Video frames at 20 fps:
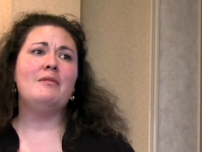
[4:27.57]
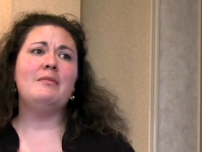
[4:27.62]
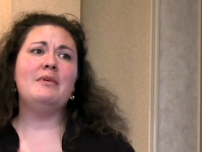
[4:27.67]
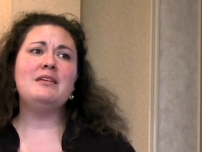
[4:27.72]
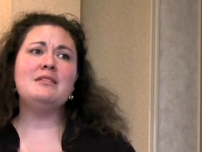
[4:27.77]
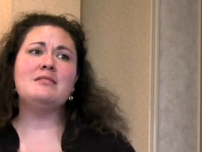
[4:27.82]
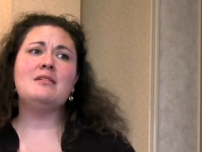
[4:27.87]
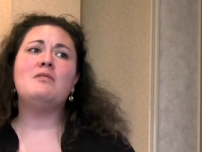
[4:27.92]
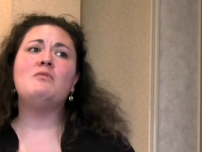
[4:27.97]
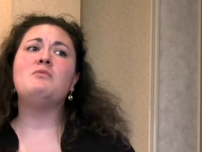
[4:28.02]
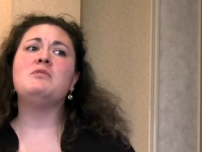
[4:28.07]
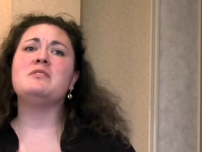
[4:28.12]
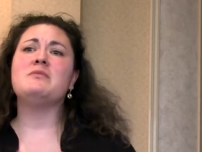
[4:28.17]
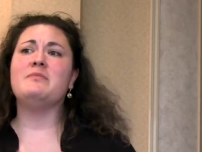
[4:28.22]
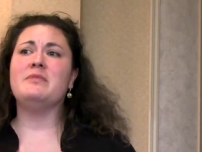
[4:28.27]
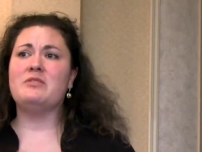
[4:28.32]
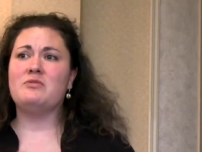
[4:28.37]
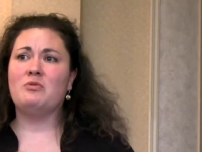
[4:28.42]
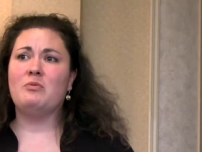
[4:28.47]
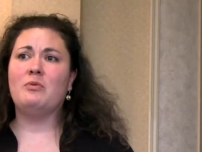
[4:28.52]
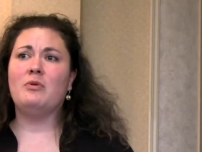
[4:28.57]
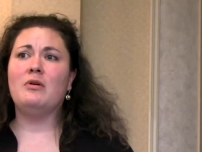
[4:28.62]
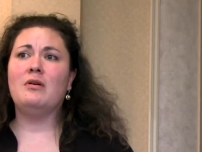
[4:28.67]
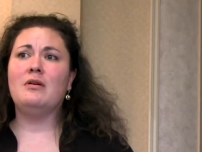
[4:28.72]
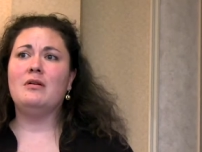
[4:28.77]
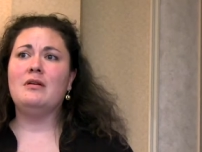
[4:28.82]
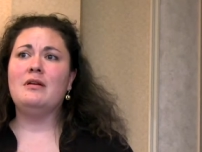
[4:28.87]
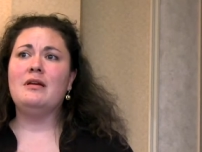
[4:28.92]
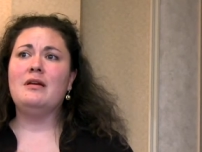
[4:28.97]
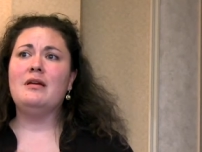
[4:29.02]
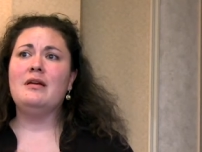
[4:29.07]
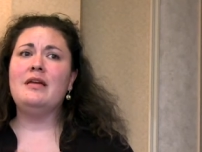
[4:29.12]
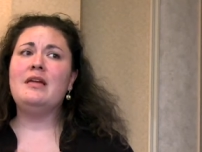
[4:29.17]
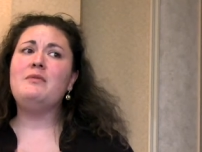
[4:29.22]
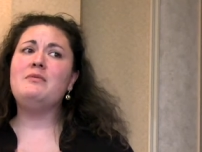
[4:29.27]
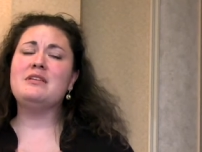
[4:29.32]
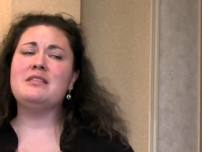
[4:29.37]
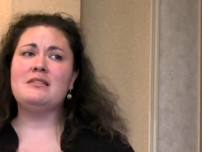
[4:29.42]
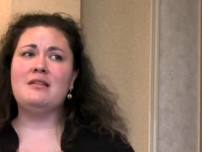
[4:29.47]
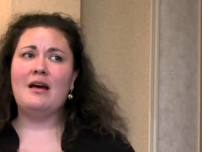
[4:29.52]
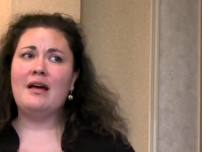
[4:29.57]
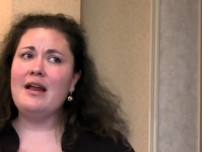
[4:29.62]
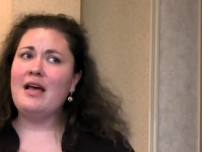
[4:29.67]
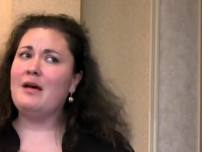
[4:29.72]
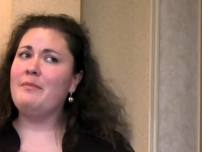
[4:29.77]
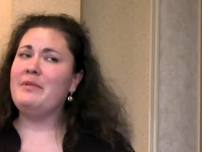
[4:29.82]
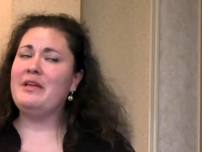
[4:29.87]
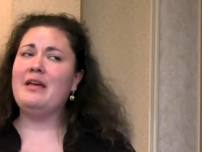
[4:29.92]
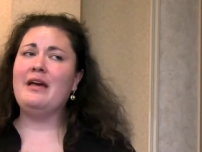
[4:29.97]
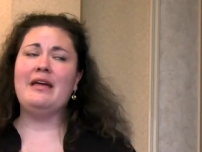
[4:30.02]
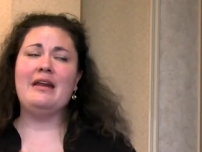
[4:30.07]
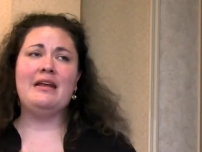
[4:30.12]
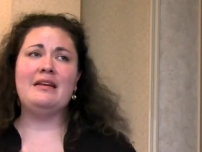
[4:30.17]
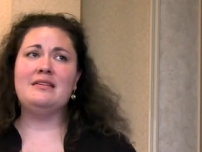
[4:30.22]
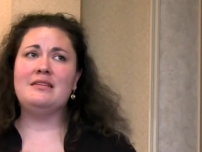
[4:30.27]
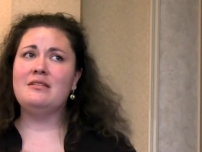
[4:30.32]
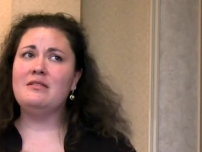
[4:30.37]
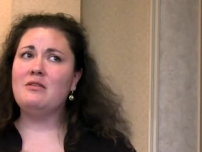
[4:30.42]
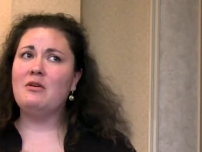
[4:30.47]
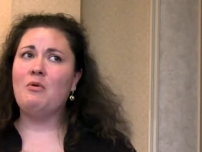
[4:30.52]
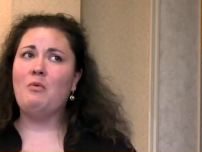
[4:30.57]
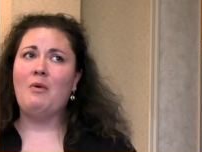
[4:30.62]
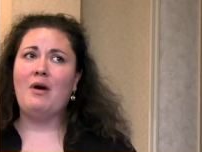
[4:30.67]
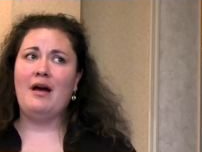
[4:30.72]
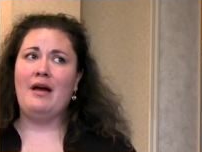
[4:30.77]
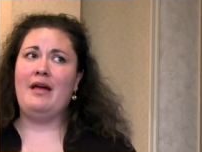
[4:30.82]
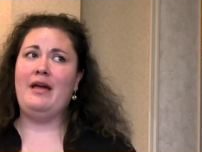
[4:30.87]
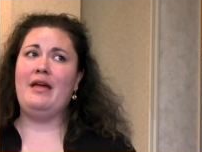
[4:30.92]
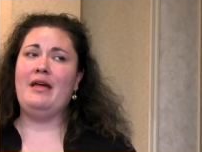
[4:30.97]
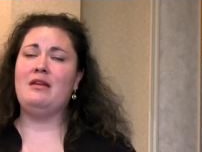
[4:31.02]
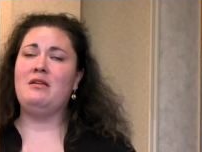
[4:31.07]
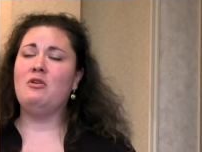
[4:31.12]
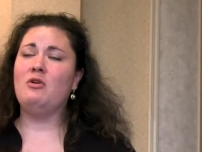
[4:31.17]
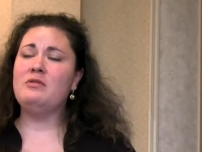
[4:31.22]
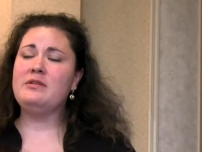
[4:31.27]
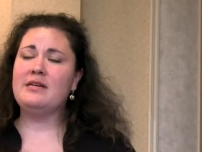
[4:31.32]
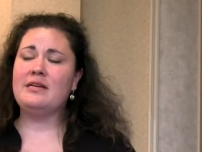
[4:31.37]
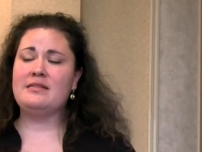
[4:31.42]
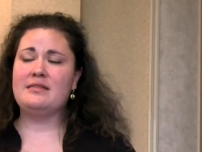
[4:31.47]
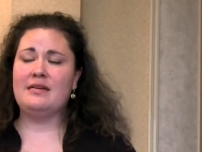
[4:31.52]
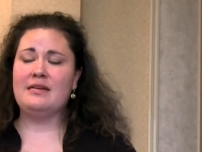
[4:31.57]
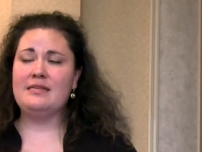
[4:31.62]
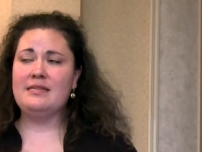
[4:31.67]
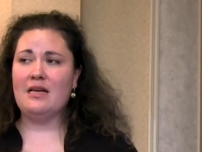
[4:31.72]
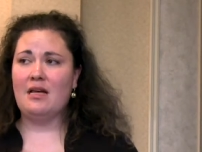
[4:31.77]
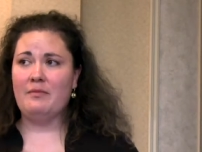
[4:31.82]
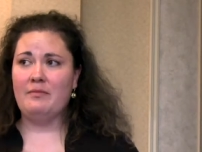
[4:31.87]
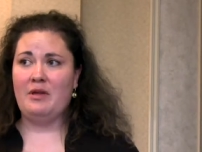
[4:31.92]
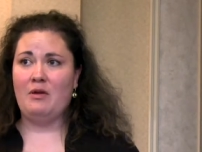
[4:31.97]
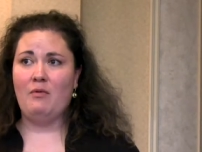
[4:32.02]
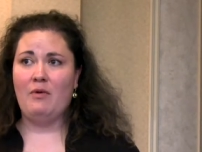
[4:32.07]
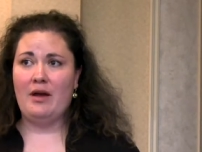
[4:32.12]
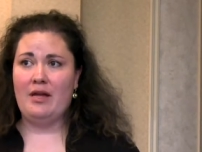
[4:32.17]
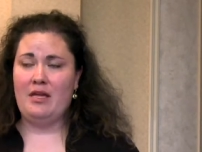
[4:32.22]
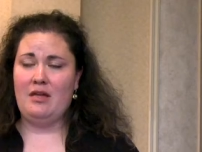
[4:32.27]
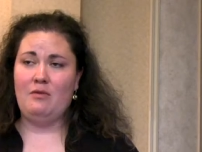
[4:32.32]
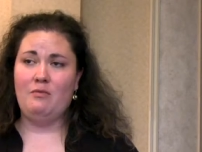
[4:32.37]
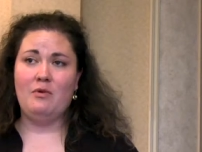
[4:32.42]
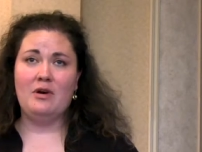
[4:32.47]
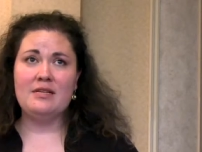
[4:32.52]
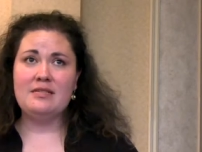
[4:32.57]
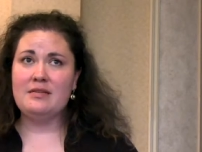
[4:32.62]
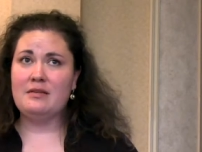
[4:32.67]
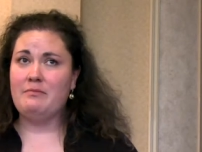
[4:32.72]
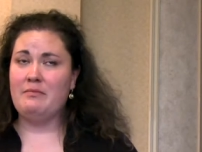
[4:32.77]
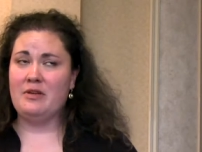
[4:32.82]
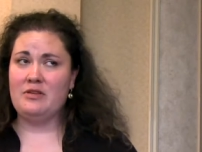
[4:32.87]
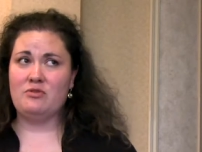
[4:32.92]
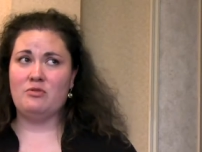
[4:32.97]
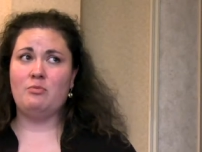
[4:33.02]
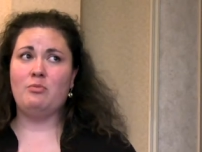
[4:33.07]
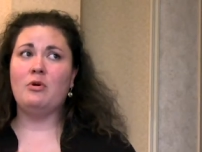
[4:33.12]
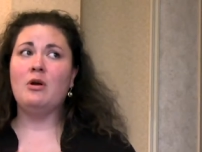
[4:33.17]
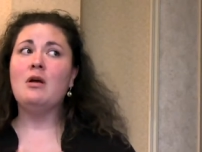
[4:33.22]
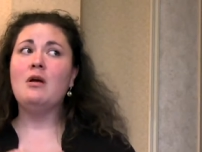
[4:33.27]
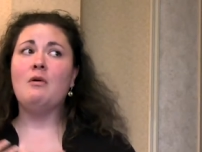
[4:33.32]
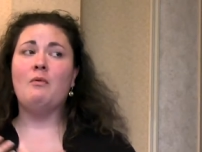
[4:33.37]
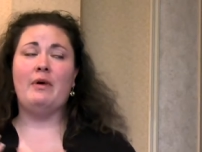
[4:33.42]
My son was miserable. He was not happy, and I didn't know why, and no test could tell me why he wasn't miserable,